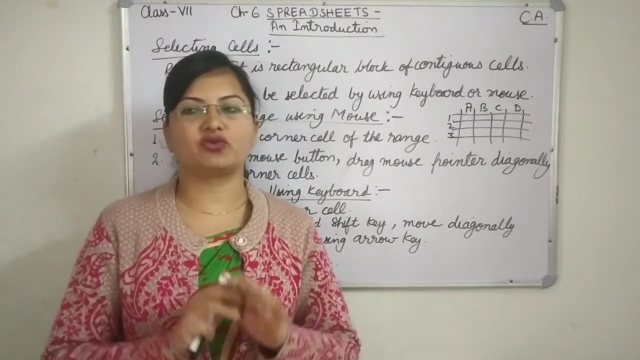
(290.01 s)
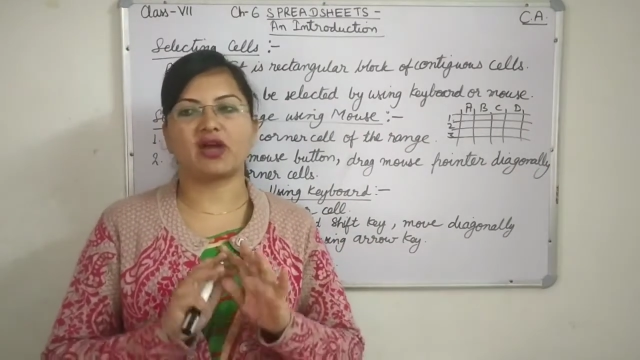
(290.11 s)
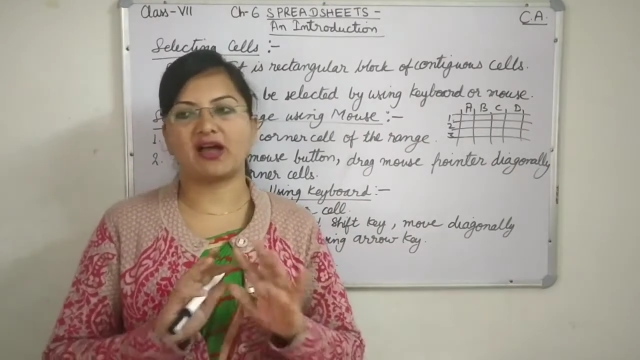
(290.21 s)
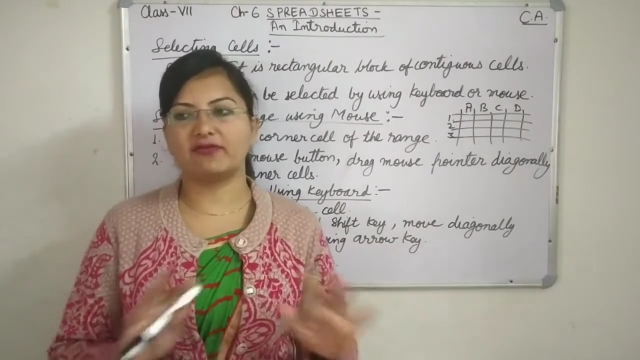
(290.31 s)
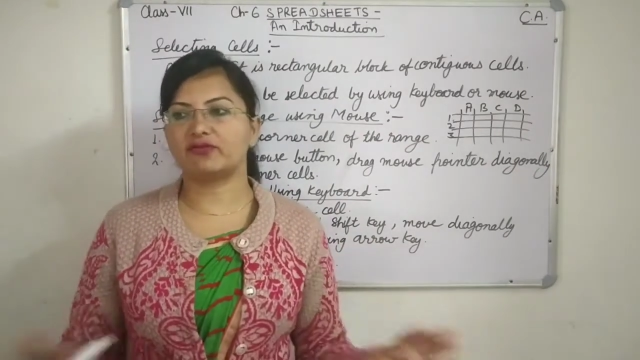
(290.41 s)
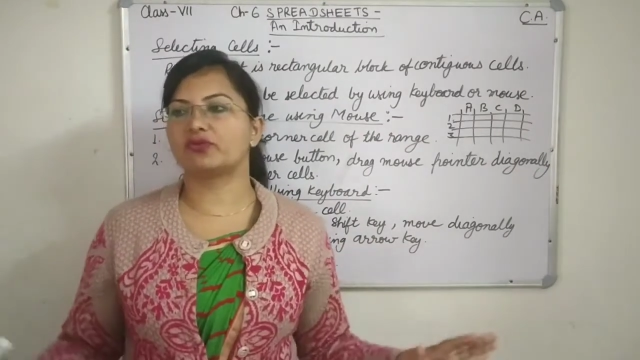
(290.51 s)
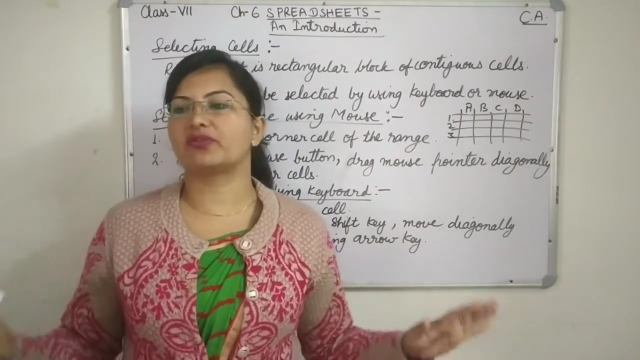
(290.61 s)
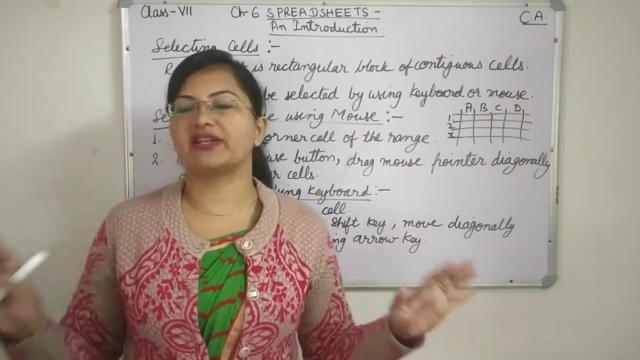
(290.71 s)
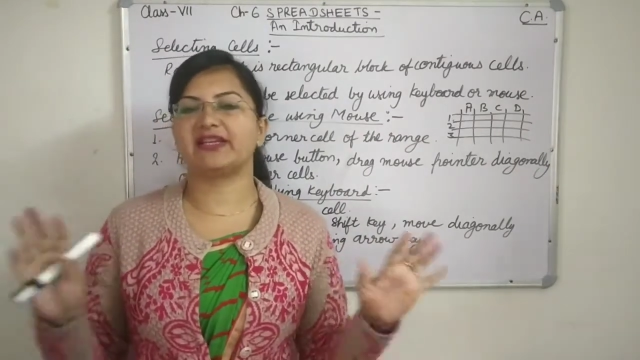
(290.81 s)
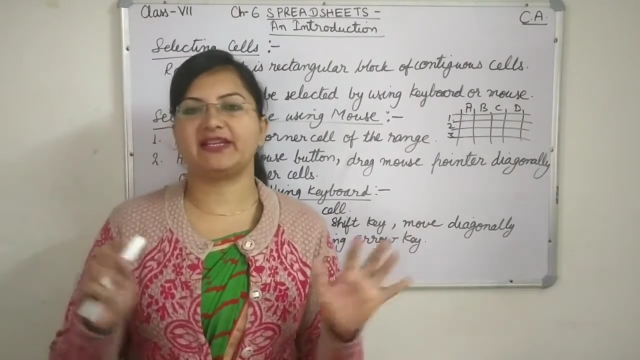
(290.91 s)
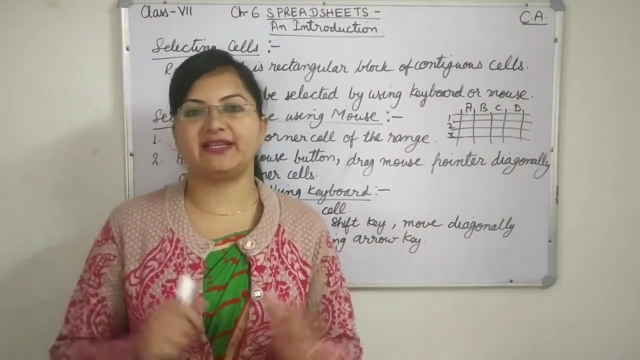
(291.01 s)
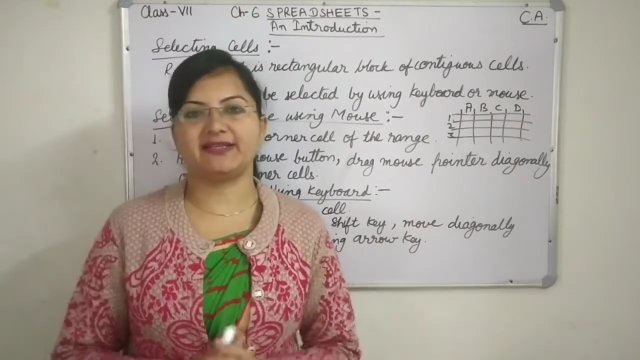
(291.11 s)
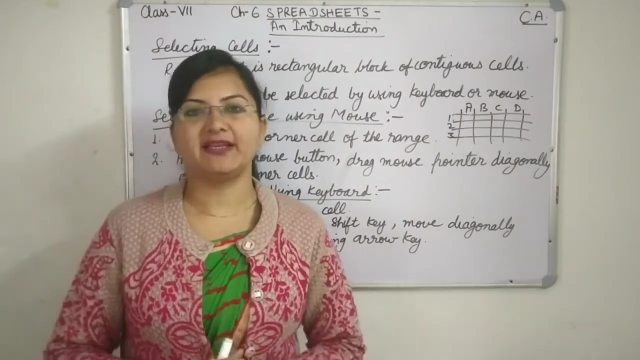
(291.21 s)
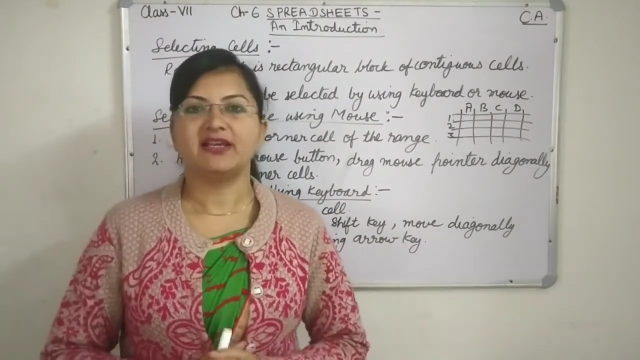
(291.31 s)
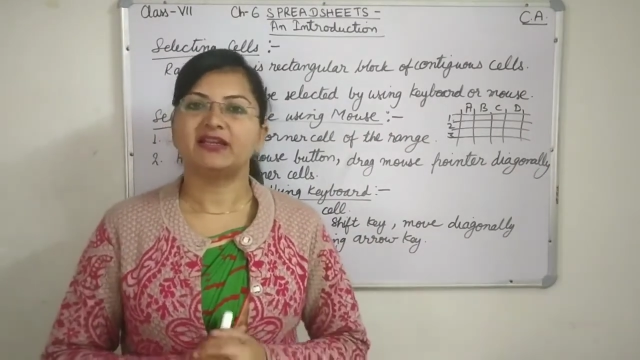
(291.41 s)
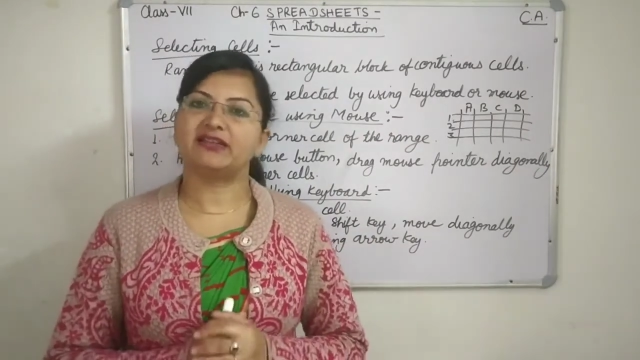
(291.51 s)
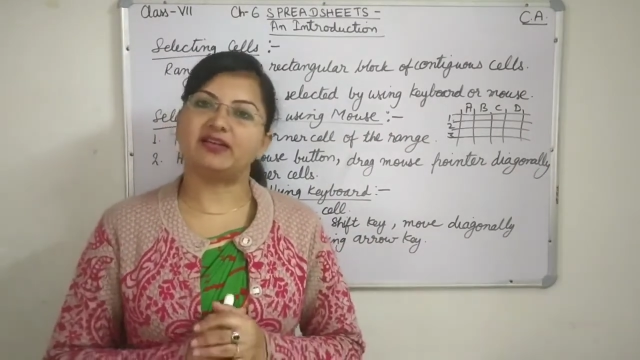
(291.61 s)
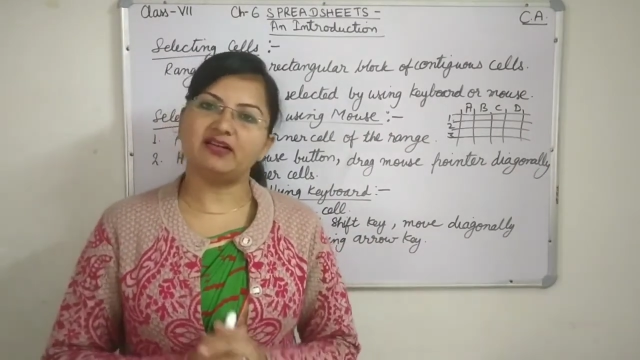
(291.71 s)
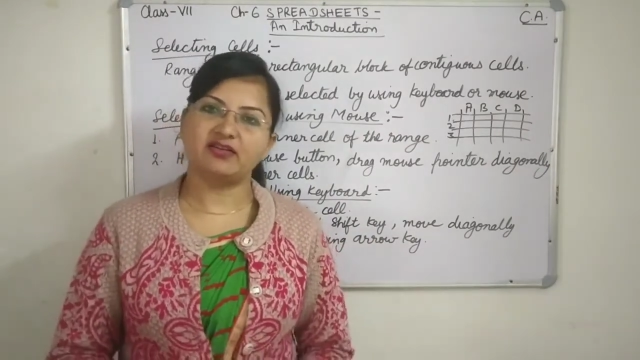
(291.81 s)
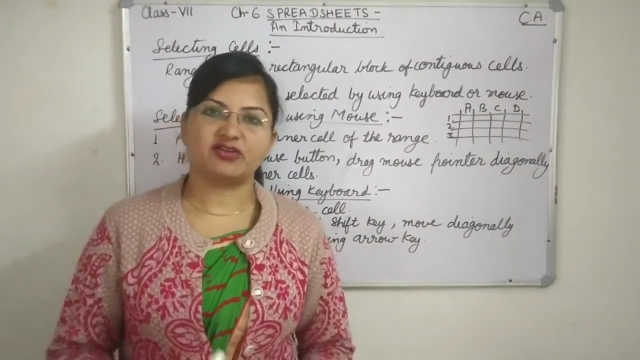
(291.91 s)
you have to release
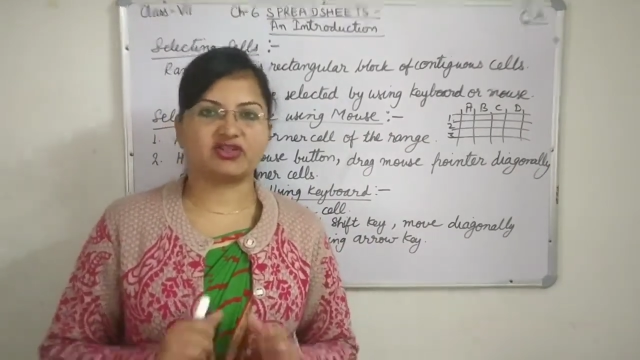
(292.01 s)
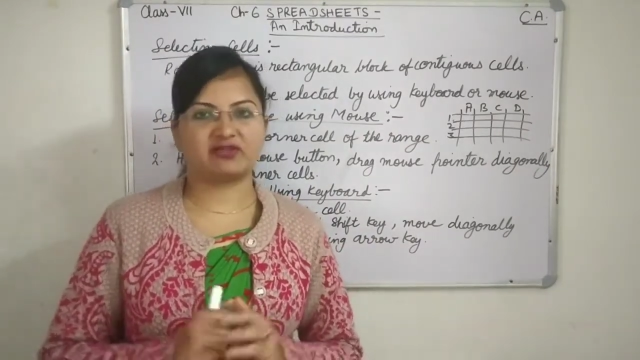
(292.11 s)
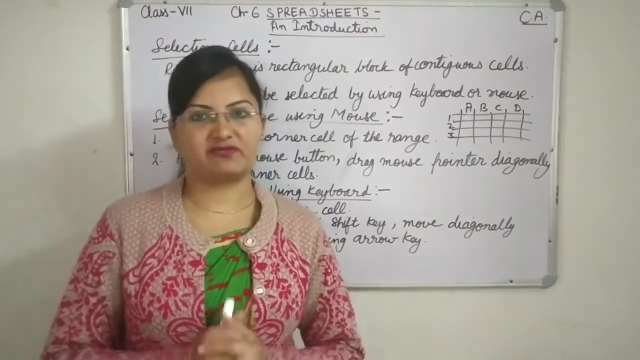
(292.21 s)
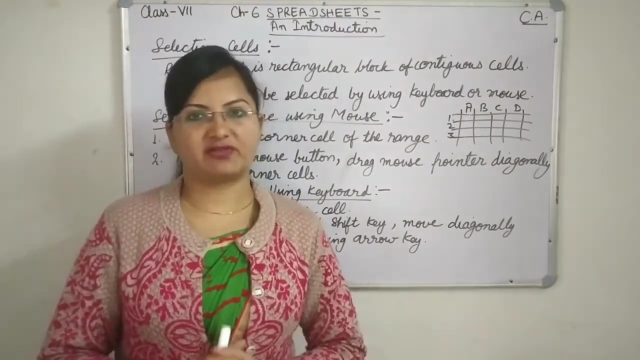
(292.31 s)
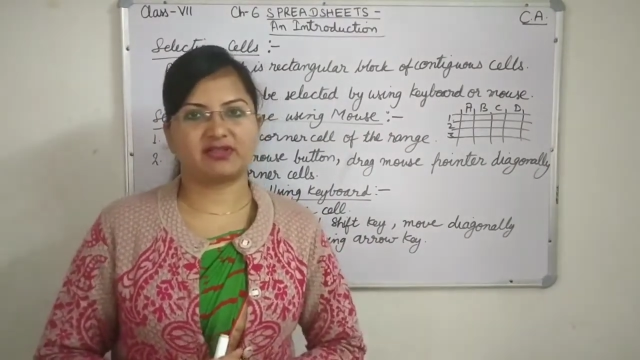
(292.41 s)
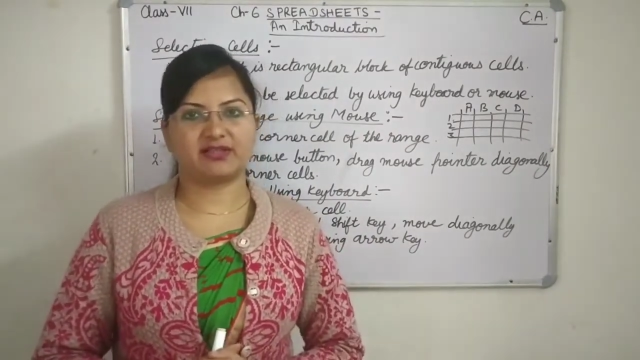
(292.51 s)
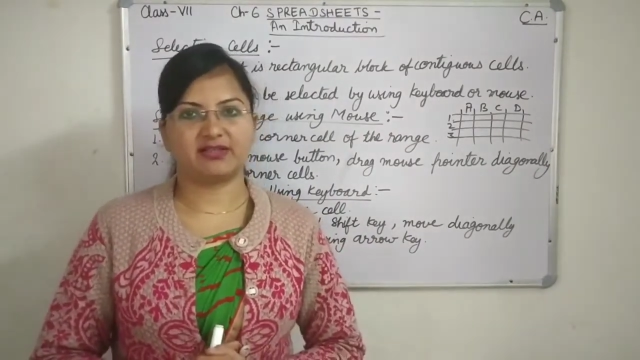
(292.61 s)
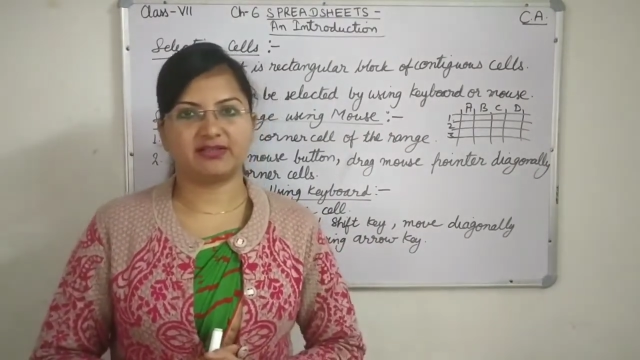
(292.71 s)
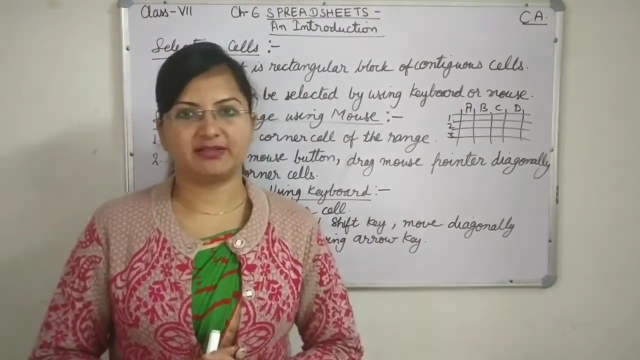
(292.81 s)
the shift key.